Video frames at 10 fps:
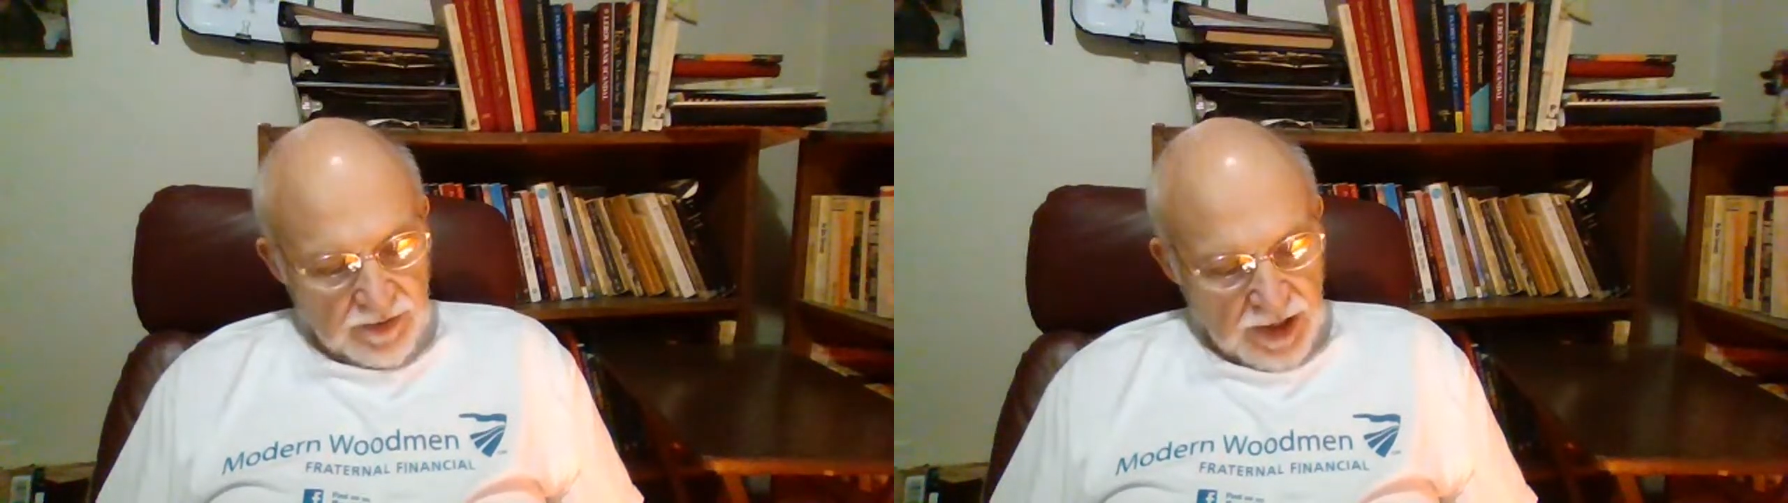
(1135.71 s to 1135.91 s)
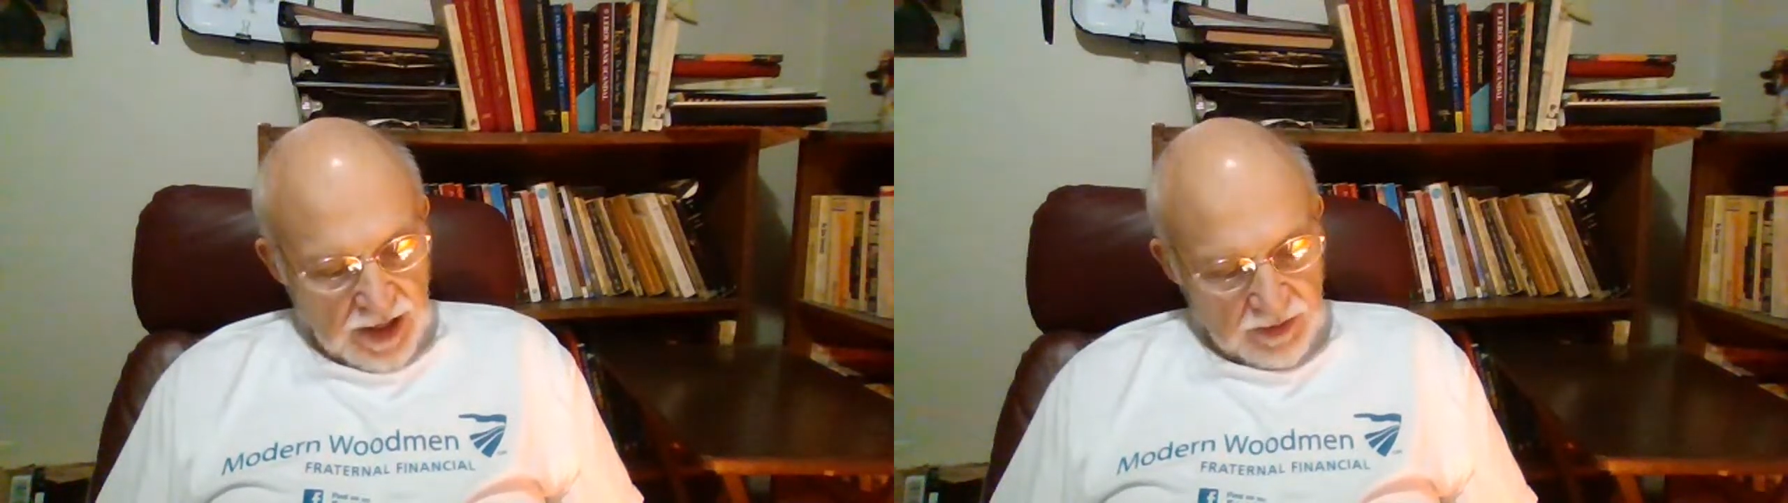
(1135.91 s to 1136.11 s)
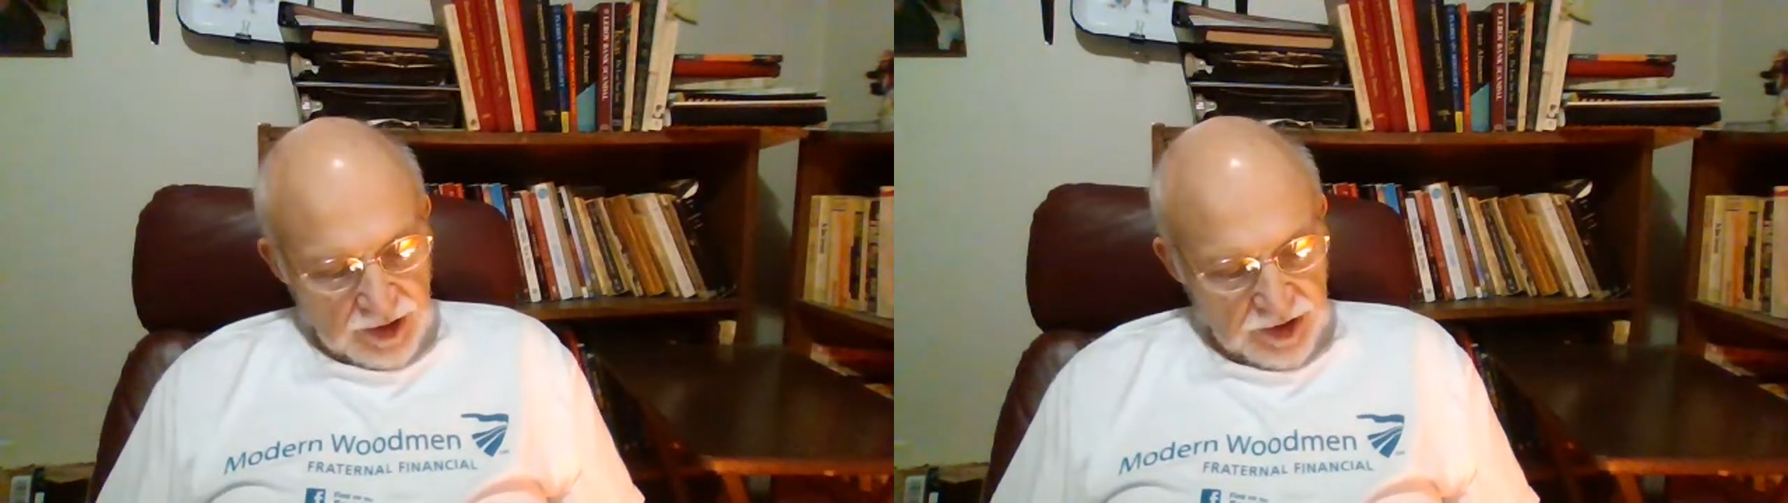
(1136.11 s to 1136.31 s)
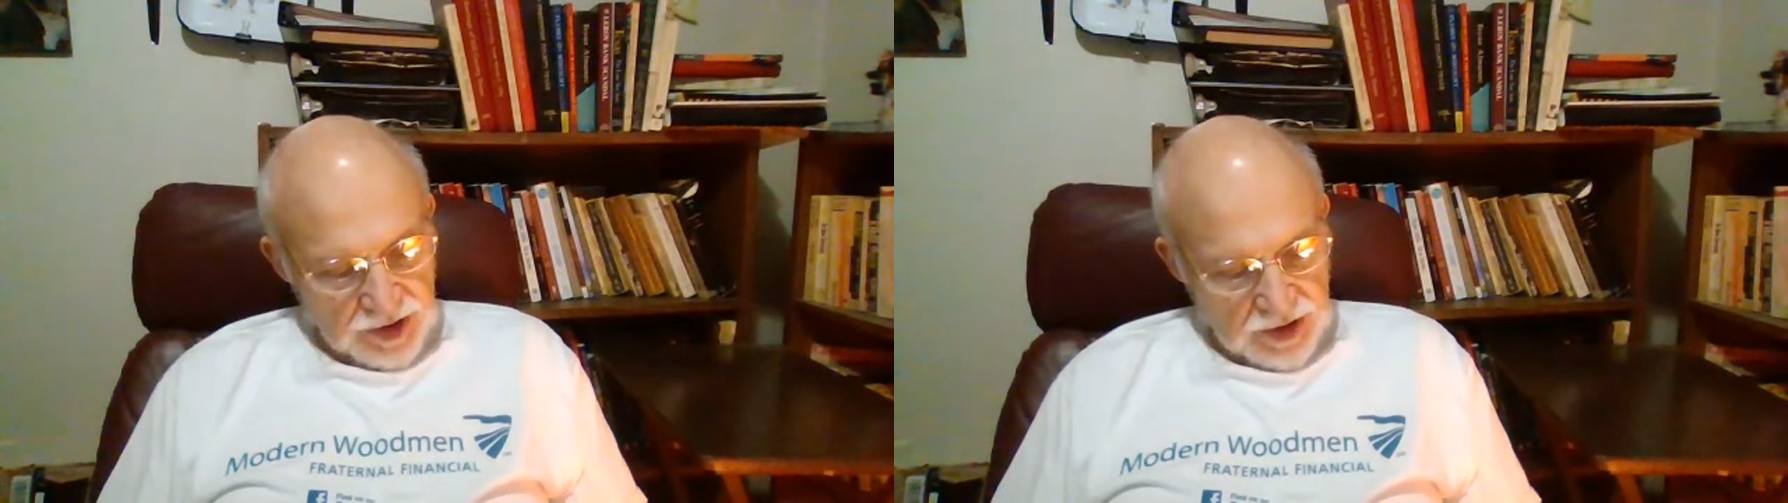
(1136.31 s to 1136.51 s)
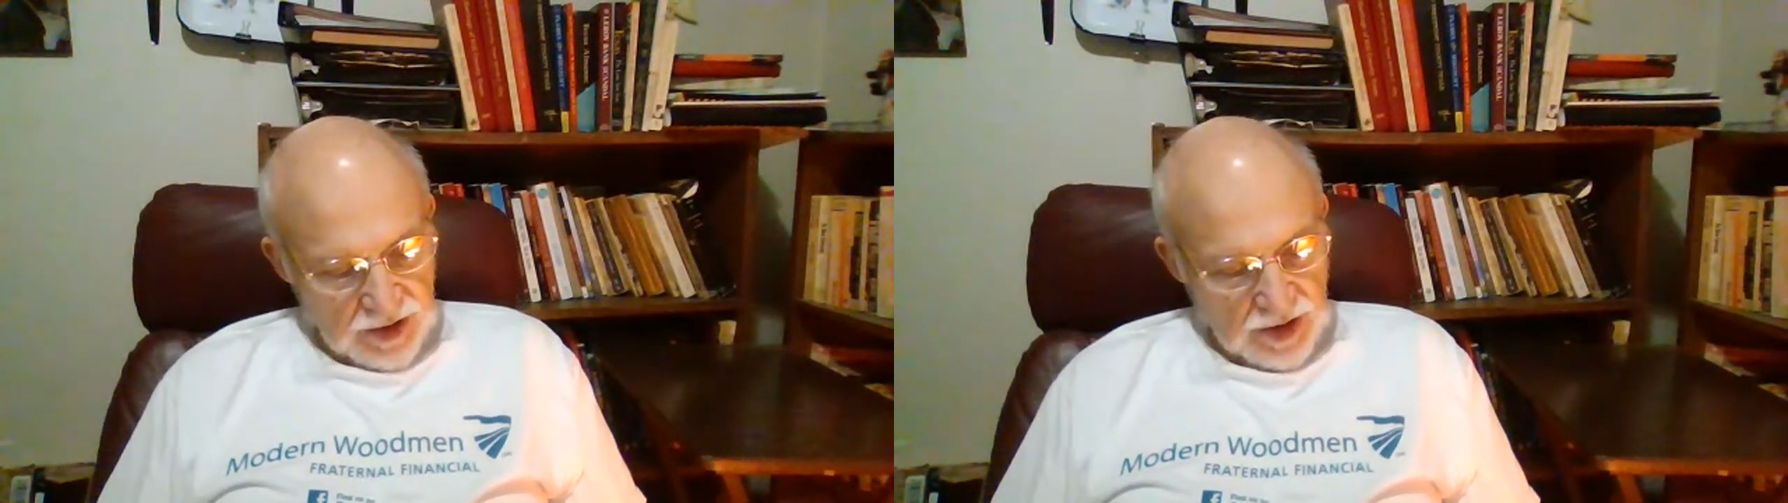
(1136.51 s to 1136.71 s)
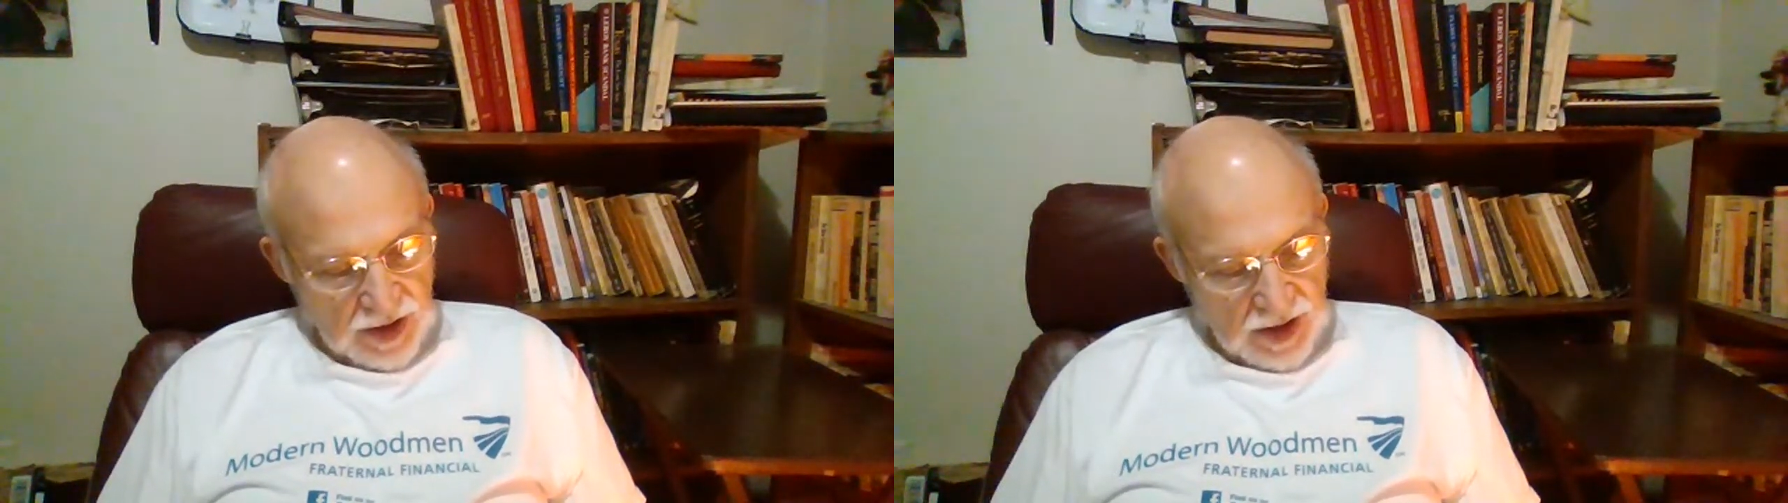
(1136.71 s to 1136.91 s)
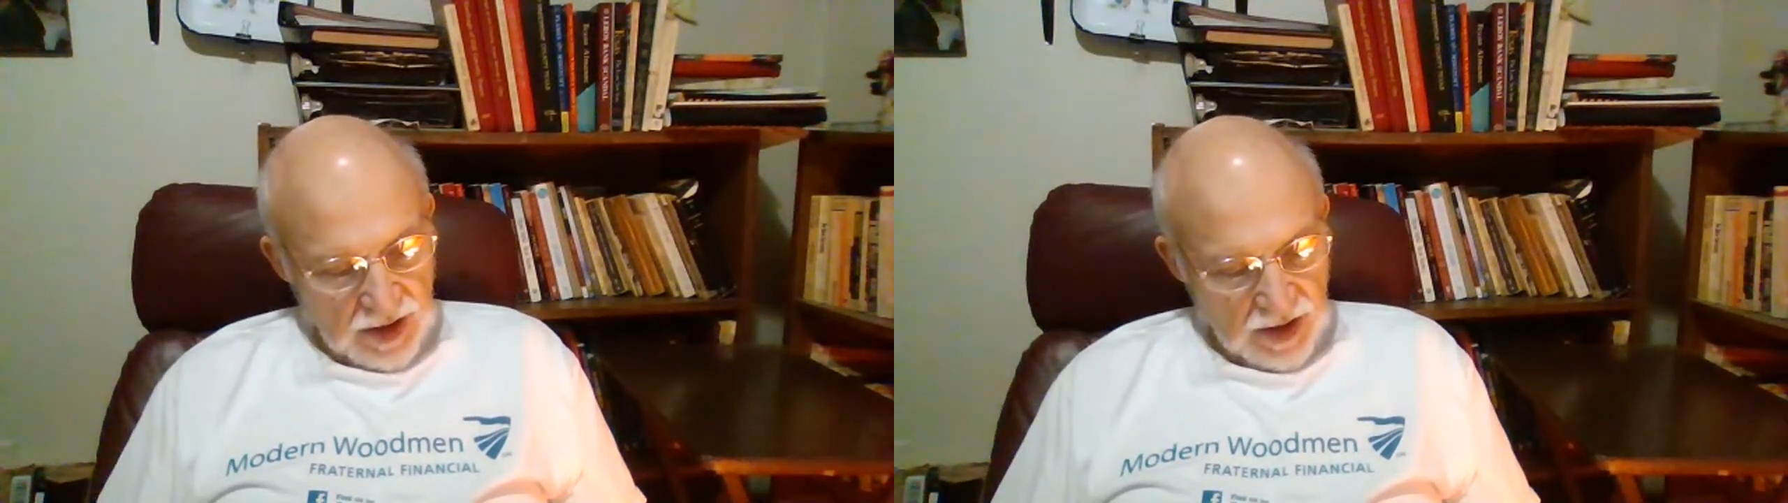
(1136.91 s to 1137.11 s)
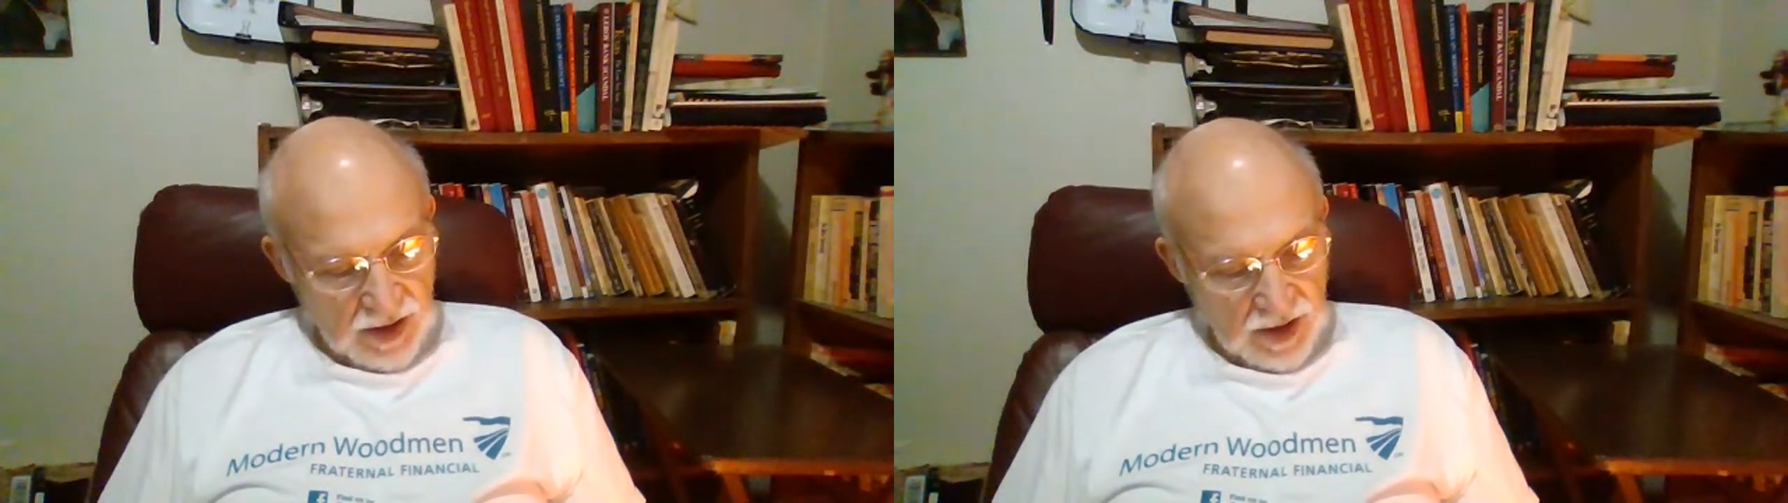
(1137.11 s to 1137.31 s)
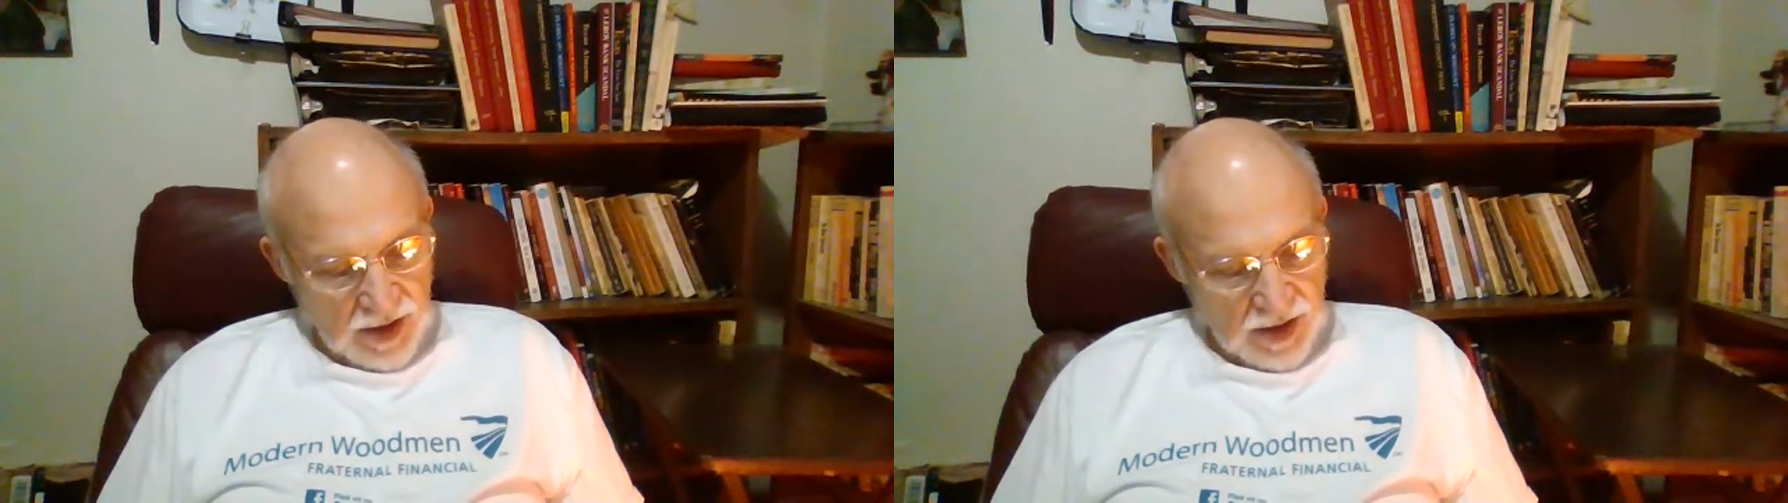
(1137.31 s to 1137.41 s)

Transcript: published in